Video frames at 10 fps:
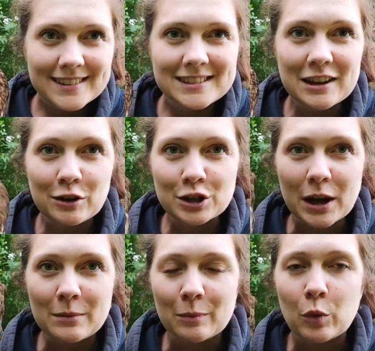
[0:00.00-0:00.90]

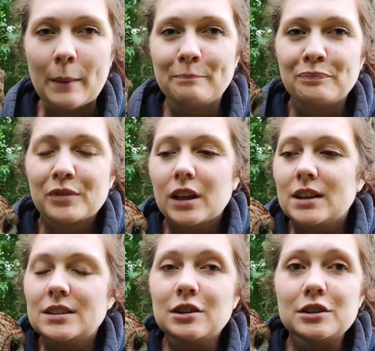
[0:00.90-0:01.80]
Stereotype number one.
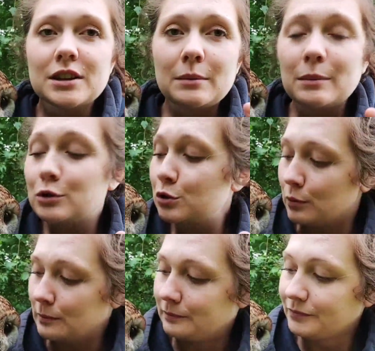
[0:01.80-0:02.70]
Stereotype number two,